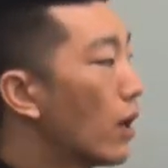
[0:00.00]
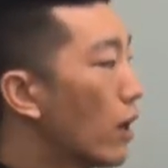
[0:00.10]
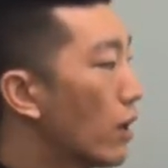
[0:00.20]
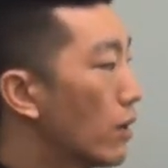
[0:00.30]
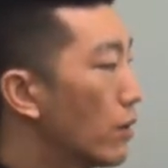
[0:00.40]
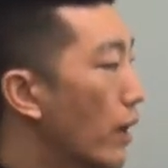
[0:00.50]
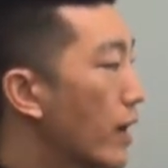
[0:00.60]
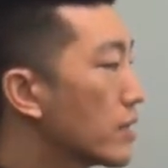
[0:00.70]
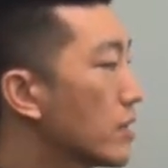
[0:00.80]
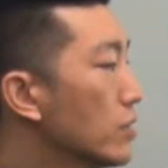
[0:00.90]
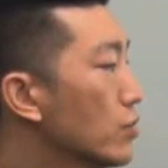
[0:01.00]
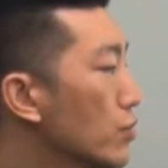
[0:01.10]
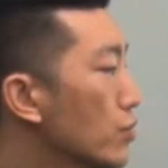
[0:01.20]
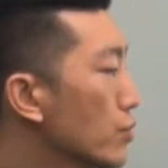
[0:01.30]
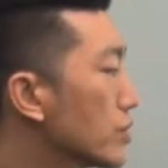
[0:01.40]
And he
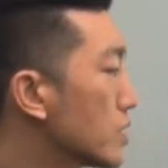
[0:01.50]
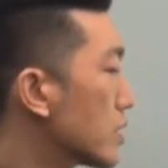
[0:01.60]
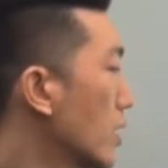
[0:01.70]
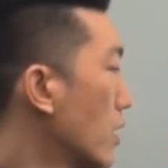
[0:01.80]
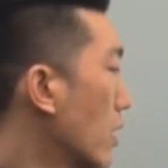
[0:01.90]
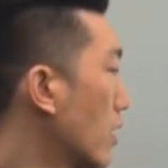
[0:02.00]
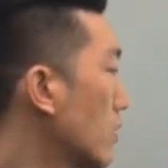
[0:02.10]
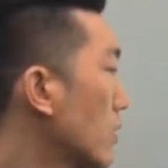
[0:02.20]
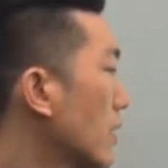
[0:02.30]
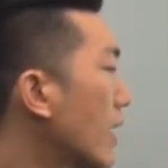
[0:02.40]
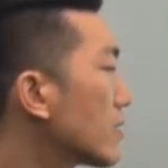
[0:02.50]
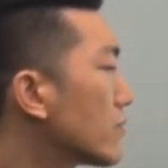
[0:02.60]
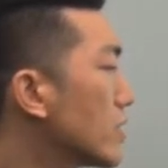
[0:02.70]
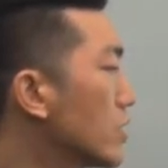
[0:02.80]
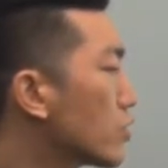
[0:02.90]
used a lot
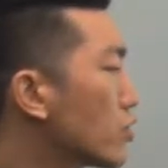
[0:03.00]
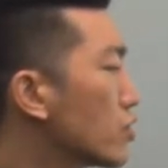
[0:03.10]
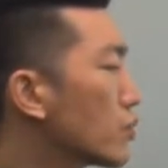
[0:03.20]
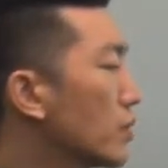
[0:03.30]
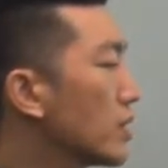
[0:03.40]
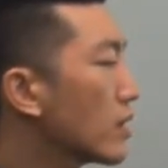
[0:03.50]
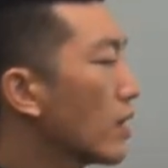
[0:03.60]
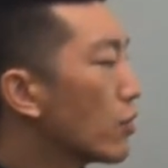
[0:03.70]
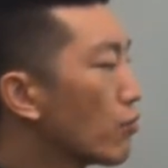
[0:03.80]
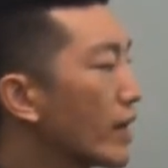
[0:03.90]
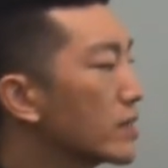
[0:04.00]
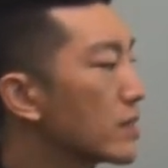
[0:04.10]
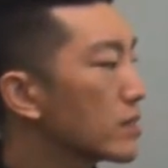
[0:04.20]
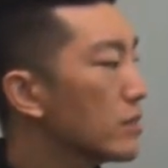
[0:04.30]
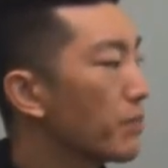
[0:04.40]
of the issues with
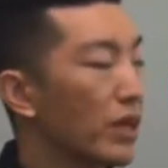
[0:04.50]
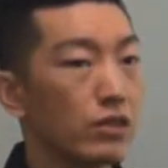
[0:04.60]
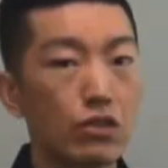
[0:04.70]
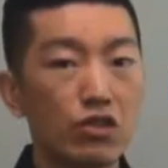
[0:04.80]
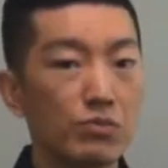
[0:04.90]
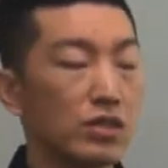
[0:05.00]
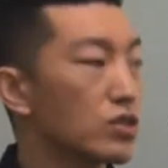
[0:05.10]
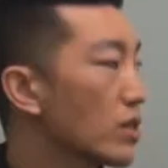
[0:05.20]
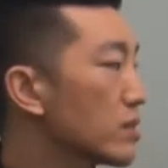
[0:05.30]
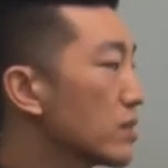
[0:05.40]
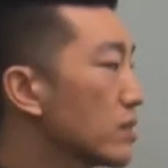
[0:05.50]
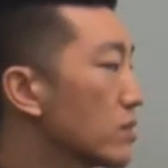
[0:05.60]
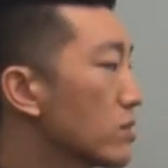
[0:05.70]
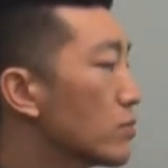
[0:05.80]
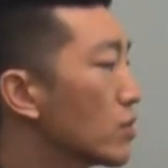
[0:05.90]
racism and the criminal justice
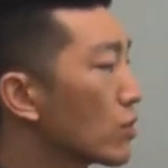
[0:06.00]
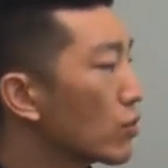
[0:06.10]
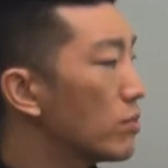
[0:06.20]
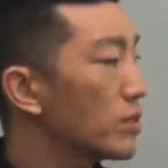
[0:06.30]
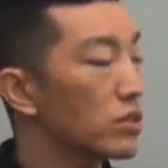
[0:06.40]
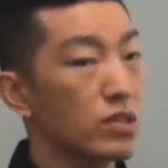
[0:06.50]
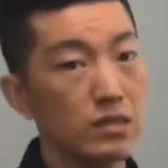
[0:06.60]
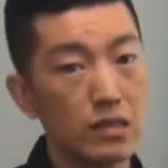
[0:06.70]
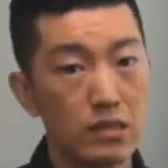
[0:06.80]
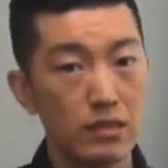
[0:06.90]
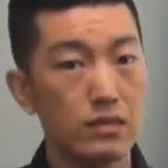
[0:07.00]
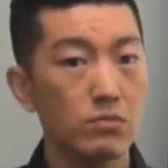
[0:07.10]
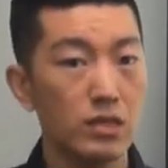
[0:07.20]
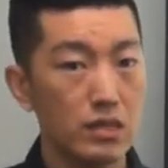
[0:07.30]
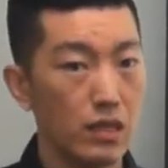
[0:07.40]
system. So the criminal justice
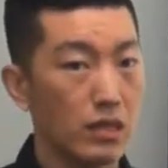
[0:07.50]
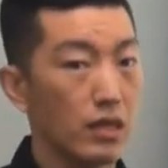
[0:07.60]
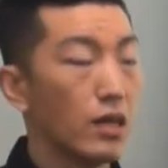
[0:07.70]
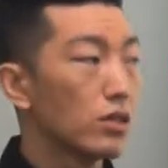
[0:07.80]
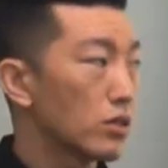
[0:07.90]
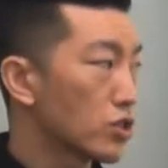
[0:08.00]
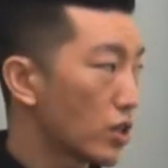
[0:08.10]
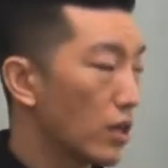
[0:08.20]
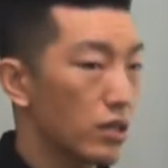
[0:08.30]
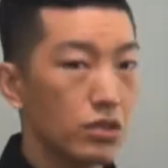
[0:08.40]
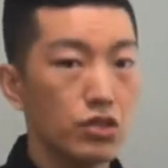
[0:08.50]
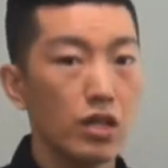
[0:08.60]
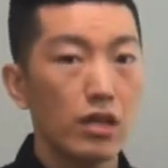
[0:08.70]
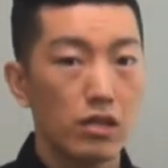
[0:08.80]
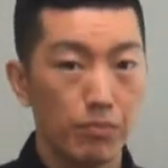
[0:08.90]
system is like the judge,
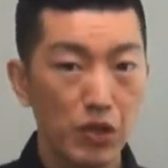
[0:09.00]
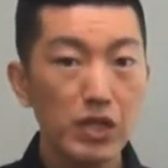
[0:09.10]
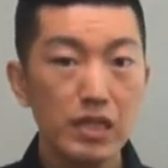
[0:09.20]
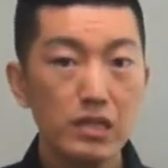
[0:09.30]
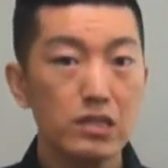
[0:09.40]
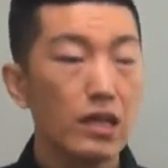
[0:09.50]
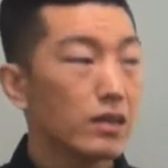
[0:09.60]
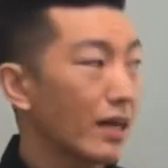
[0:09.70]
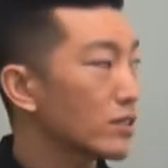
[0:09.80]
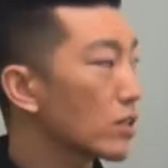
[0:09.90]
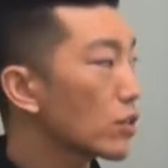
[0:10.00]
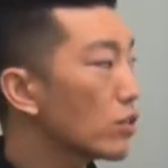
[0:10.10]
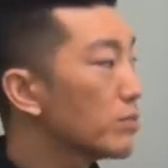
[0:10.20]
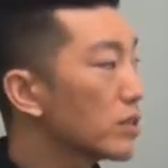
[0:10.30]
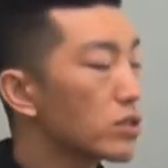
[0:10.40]
the police, that's the
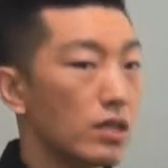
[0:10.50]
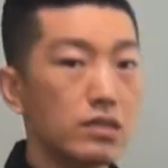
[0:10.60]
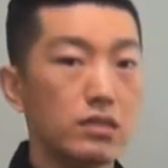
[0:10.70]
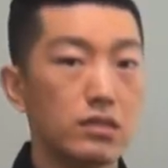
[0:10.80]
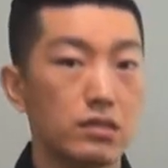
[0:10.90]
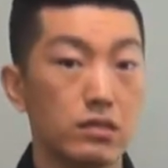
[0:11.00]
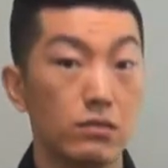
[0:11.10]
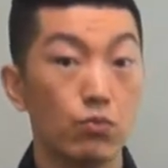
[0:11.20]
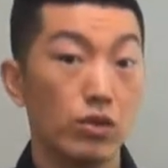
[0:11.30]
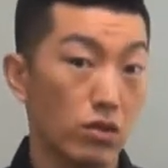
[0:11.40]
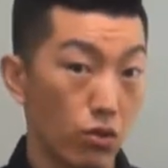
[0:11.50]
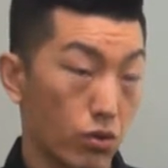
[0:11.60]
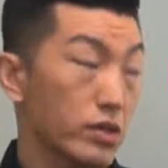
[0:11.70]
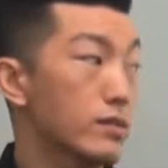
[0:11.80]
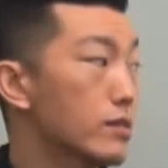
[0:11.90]
criminal justice system with the
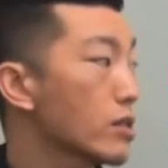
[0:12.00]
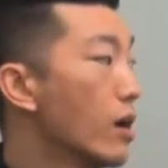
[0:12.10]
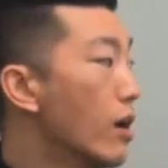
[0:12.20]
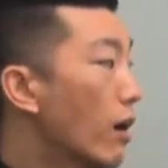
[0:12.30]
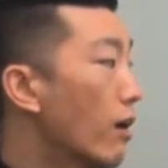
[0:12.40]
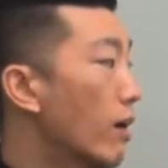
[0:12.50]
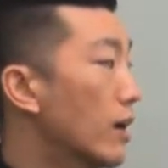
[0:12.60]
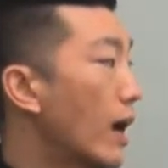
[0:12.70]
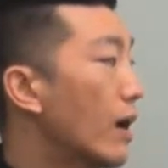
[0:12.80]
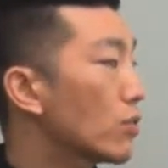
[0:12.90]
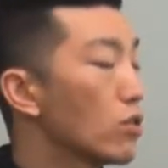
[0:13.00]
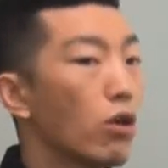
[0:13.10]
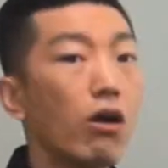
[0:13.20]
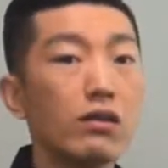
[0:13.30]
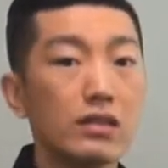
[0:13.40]
lawyers, and how the
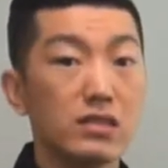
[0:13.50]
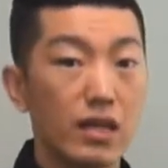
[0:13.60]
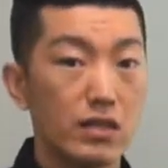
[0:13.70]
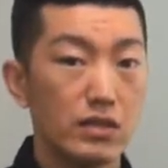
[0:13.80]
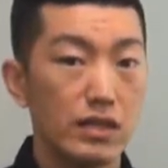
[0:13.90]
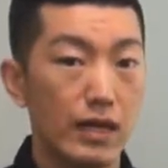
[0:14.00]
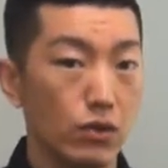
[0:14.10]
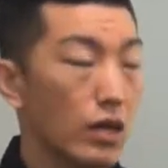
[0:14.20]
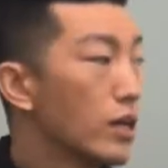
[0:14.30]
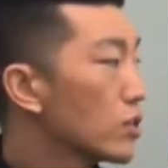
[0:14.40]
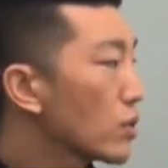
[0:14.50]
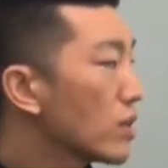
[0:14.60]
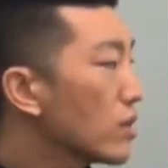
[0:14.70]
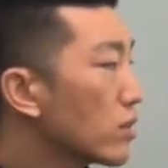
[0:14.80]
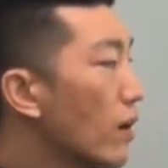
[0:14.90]
law is carried out. So
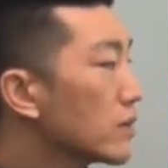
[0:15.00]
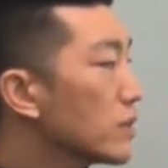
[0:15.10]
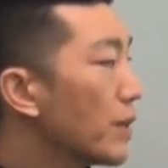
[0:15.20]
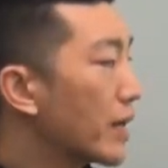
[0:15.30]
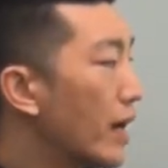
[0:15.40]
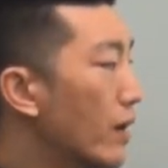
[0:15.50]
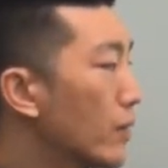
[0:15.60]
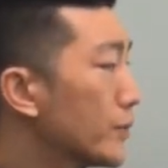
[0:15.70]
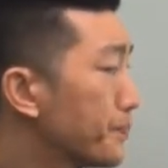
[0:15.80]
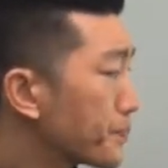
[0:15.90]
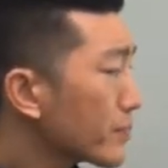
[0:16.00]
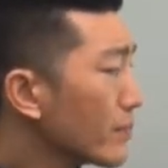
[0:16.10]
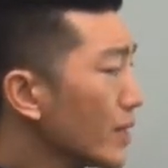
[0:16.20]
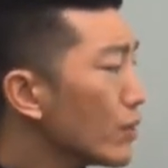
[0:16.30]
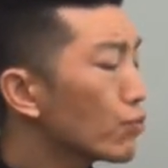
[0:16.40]
he talked about how
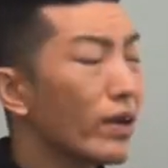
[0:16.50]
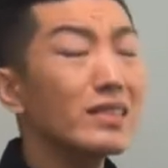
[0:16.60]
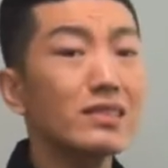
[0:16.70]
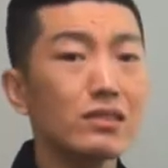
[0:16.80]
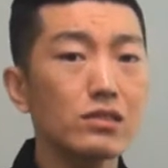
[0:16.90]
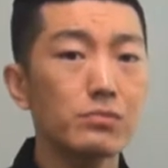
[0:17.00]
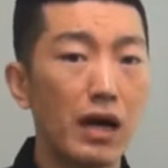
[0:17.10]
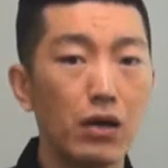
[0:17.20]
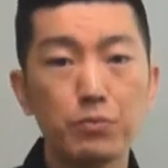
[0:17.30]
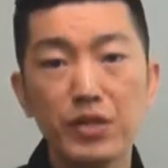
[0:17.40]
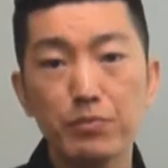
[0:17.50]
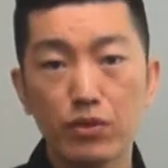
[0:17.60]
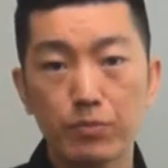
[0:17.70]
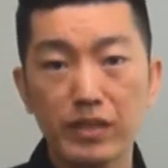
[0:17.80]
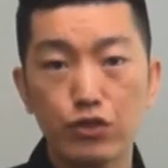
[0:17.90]
racism, how people
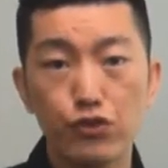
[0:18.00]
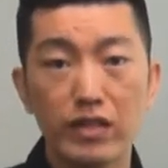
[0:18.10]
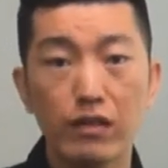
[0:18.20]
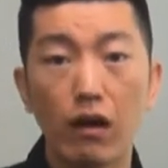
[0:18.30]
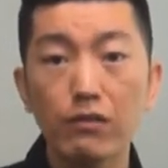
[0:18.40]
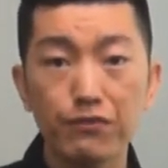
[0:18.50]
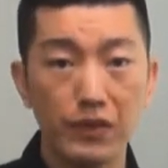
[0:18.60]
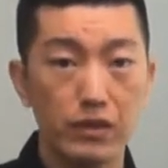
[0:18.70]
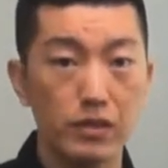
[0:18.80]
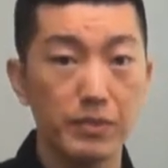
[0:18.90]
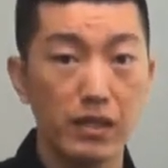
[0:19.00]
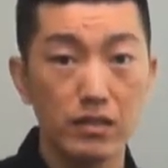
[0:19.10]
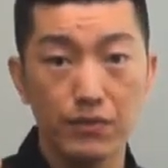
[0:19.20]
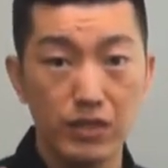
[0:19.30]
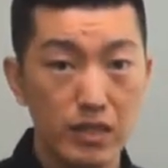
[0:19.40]
are being treated unfairly
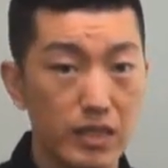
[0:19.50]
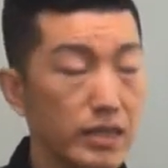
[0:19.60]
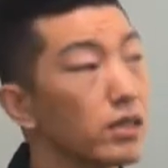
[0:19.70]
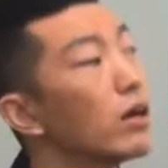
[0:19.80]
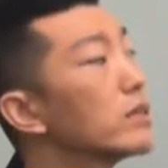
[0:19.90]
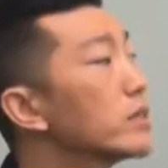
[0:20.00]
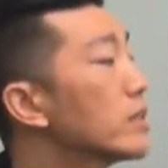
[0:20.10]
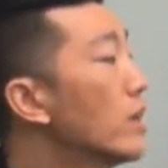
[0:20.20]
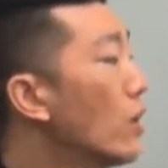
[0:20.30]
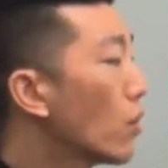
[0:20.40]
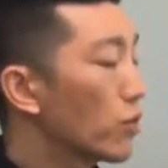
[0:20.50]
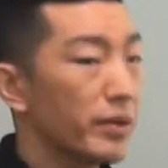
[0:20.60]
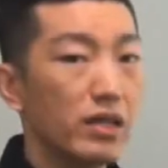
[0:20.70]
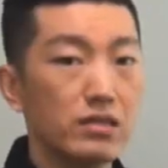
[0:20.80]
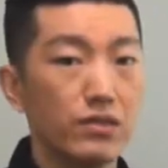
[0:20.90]
because of their skin color or
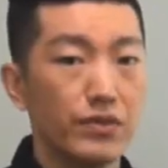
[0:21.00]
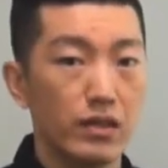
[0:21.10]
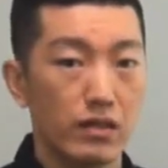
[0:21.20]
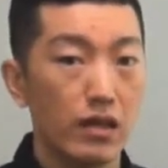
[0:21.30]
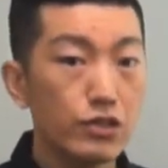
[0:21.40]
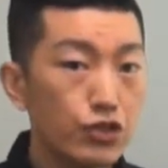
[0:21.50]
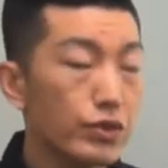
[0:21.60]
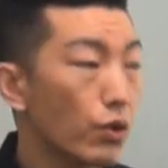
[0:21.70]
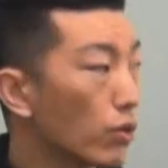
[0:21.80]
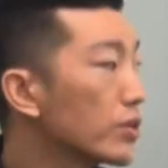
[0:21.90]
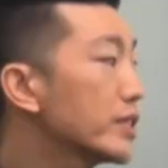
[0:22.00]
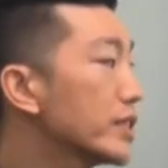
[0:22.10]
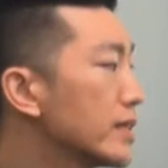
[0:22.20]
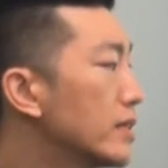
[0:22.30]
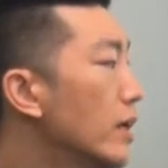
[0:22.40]
because of their country
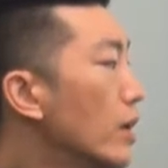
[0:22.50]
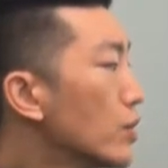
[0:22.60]
origin.